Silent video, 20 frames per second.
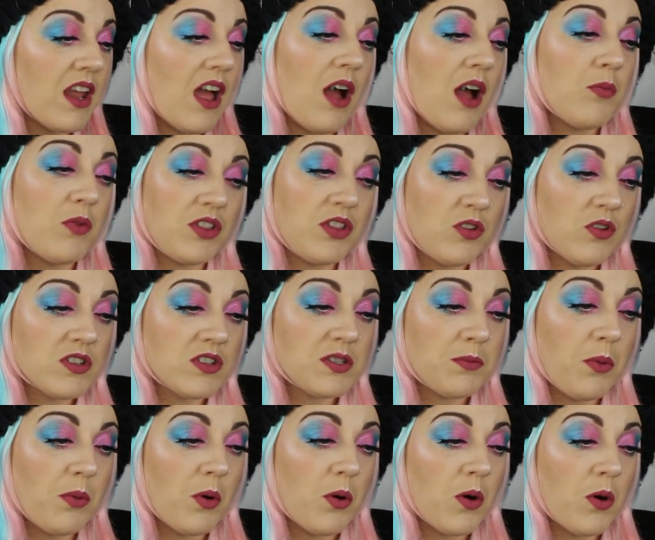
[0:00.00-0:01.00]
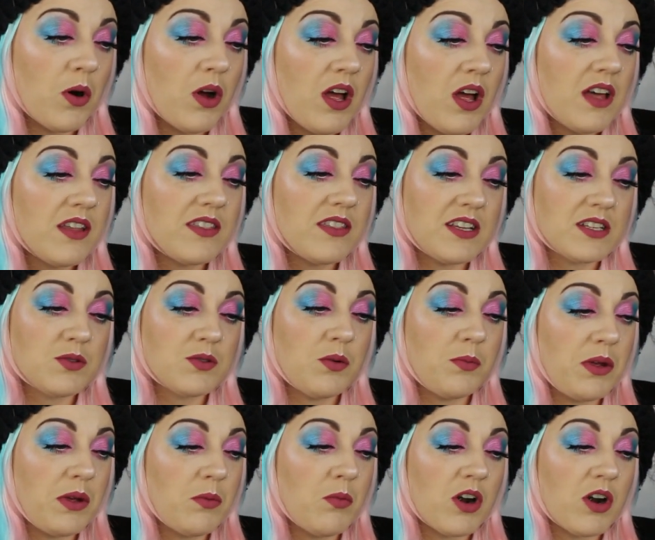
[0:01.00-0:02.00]
And with your support, this will
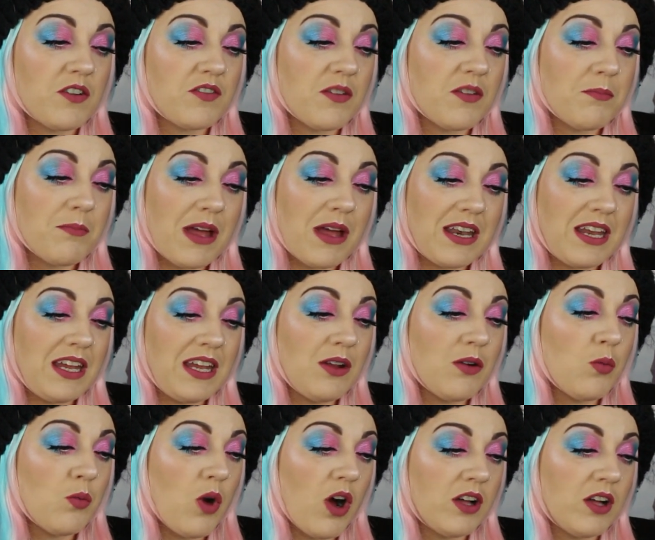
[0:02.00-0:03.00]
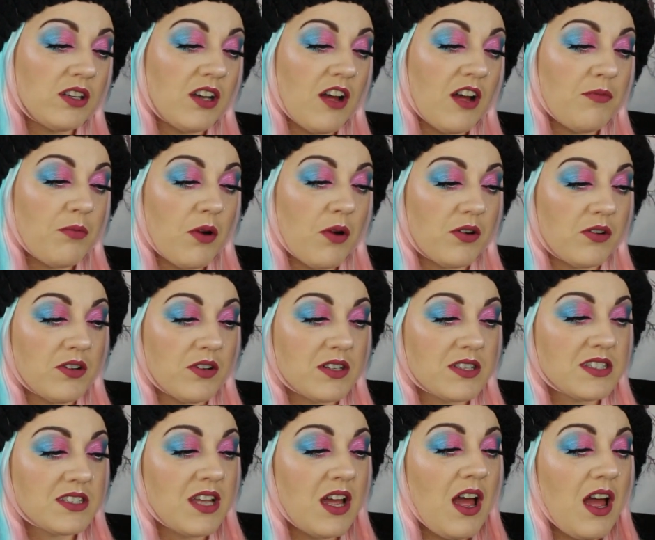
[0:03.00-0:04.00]
be one of the many wildlife
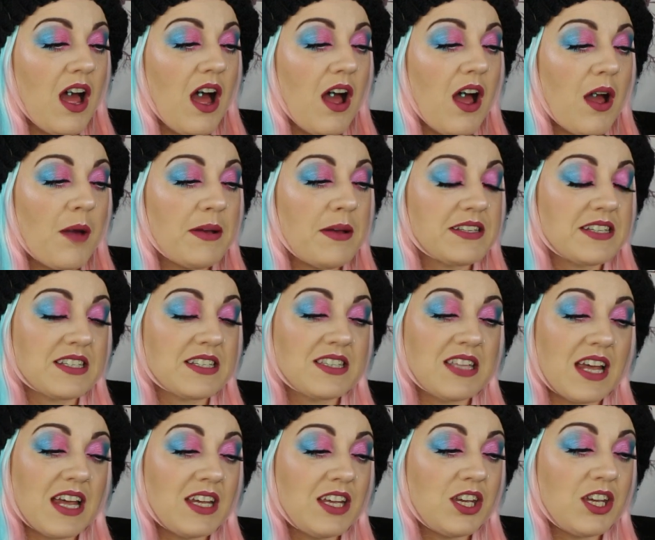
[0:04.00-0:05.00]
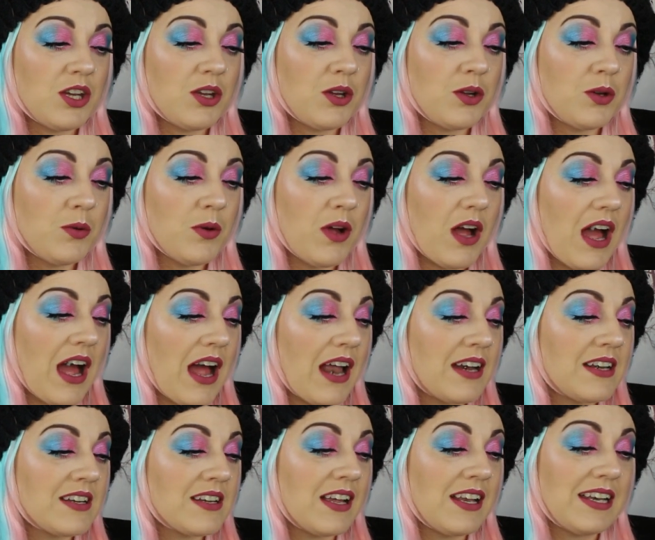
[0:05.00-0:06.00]
products. It says thank you,
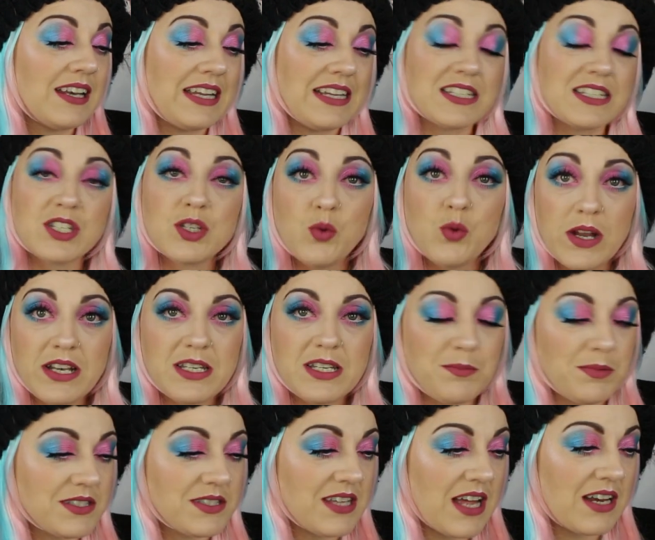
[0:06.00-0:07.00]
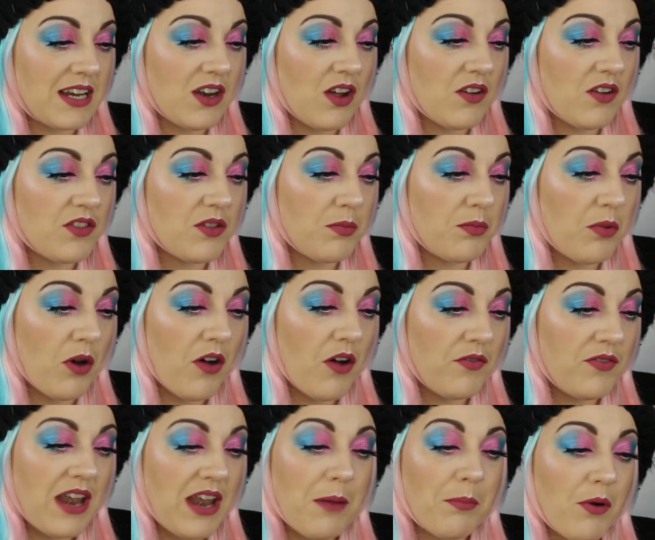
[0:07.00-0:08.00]
and at least 20% of the
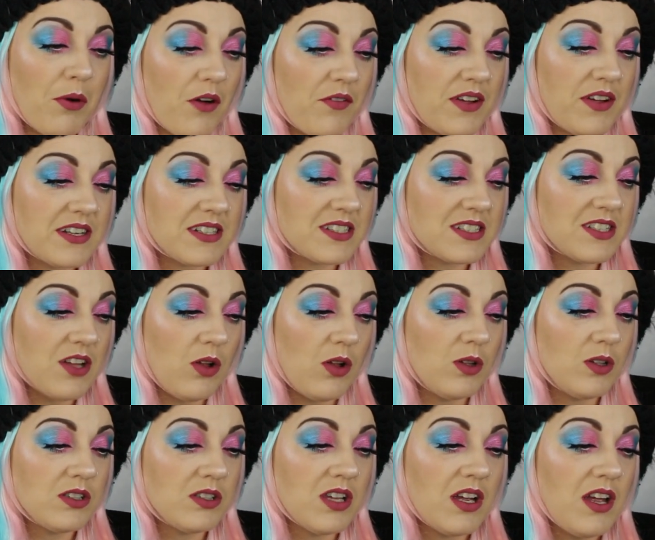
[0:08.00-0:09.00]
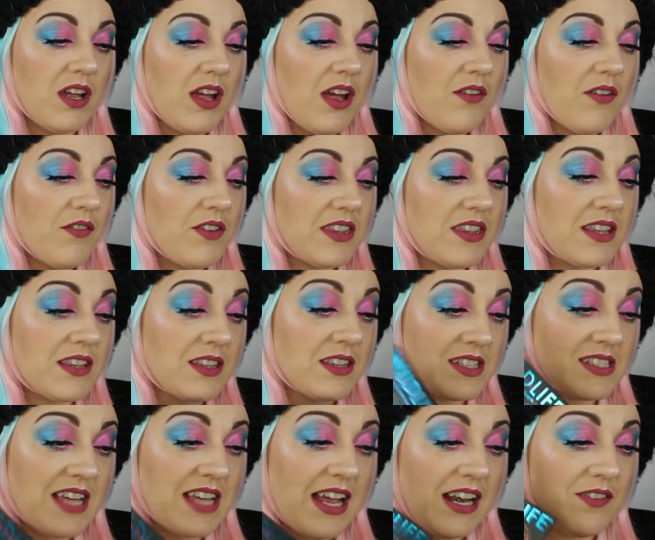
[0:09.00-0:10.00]
net profits sold for the
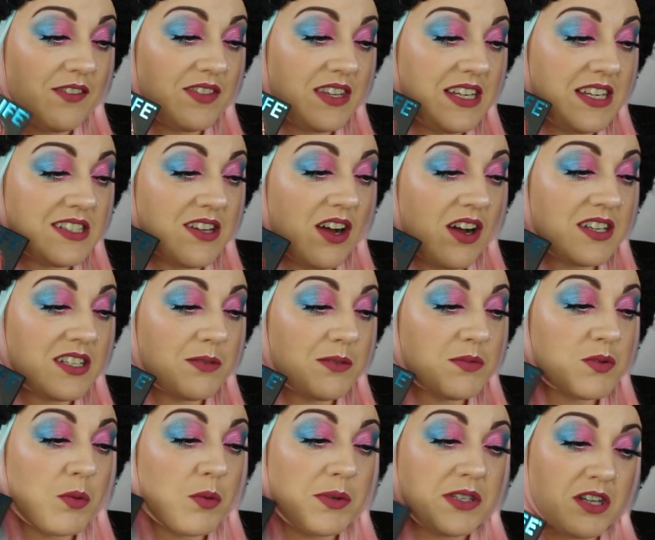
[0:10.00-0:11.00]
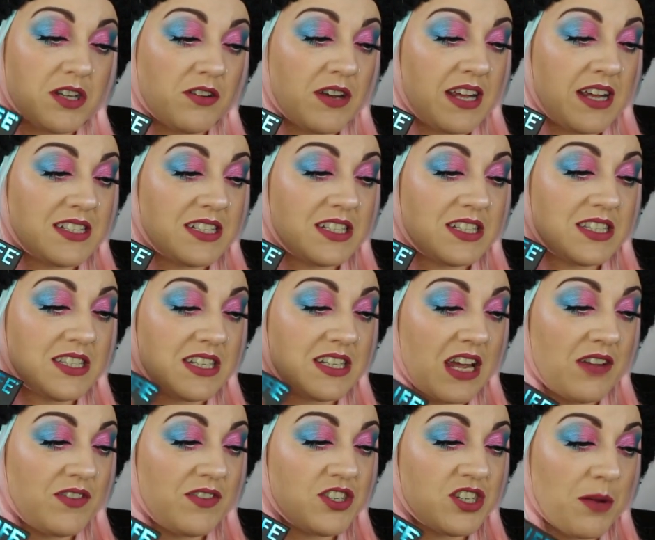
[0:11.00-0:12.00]
sale of these items will be donated to the
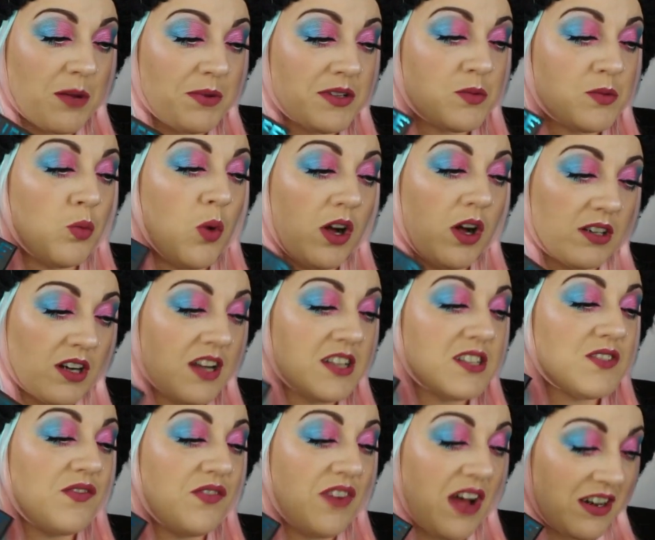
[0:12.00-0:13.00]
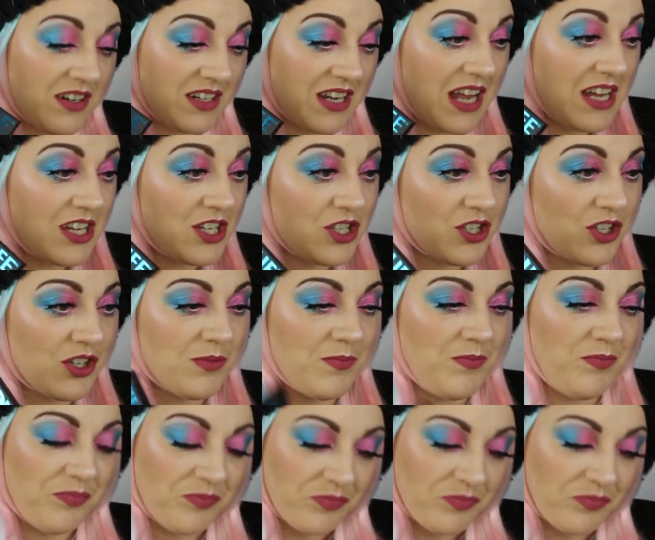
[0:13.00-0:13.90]
David Shepherd Wildlife Foundation.